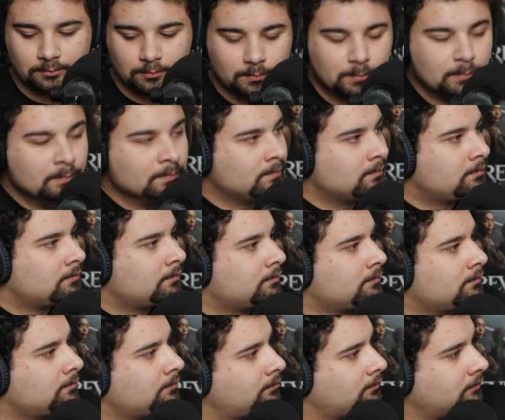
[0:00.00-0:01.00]

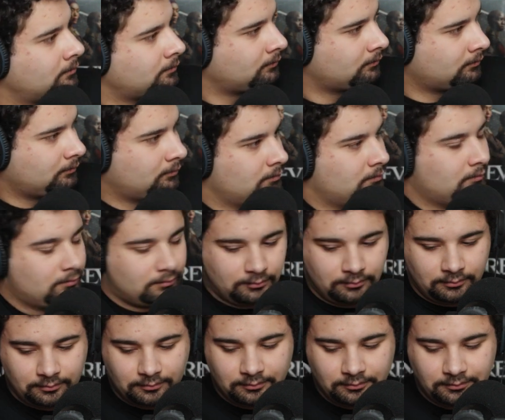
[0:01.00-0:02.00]

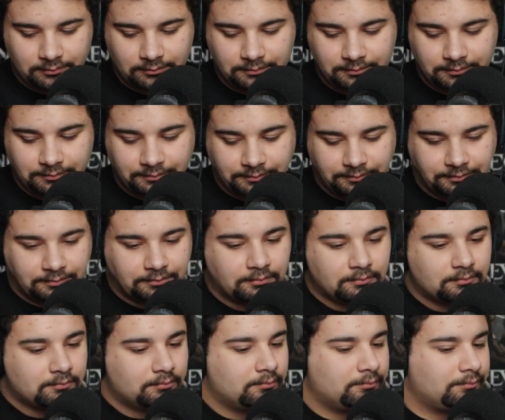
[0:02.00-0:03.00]

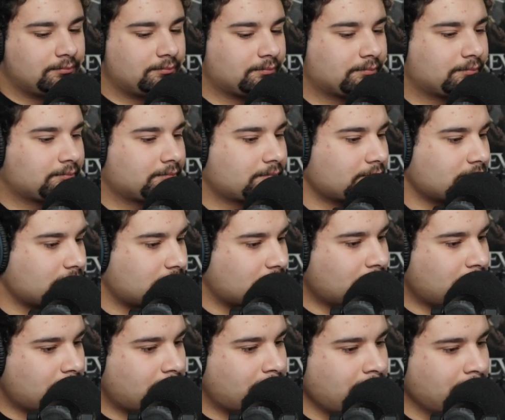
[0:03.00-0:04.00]

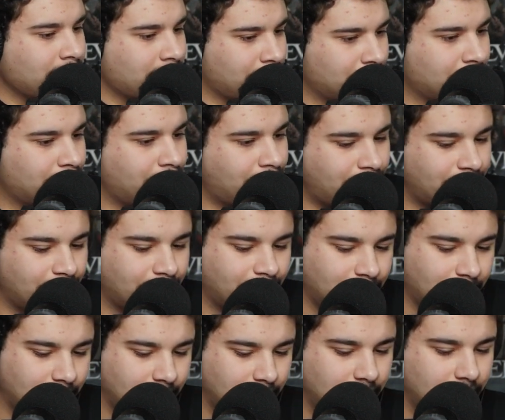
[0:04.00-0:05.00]

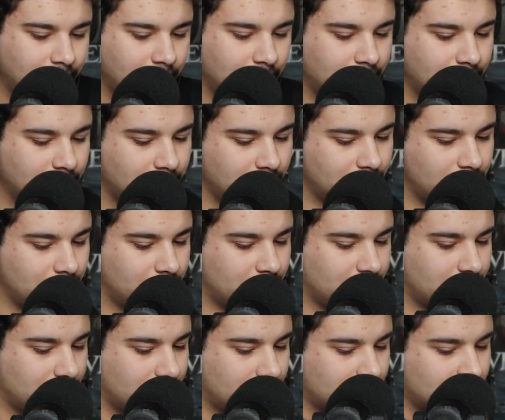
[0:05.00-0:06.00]

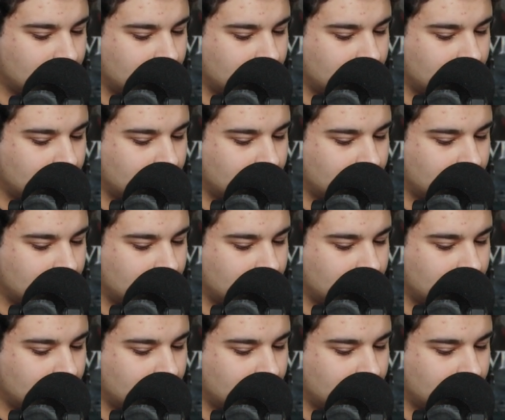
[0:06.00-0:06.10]
(not speaking)